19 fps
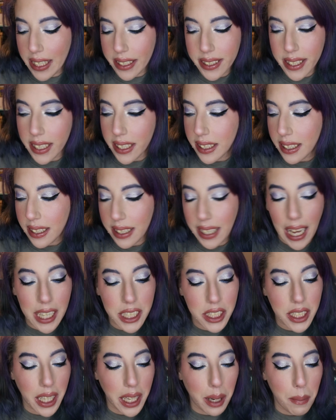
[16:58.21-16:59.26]
Essence
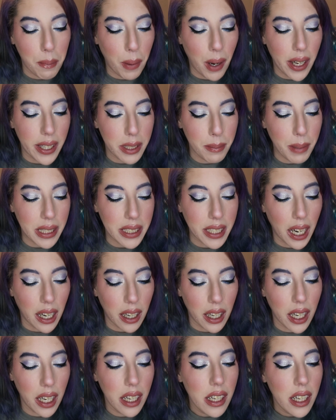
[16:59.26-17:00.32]
Lash Like a Boss
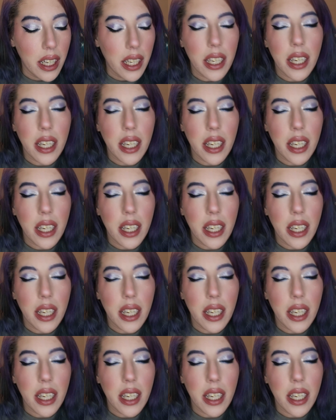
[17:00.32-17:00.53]
mascara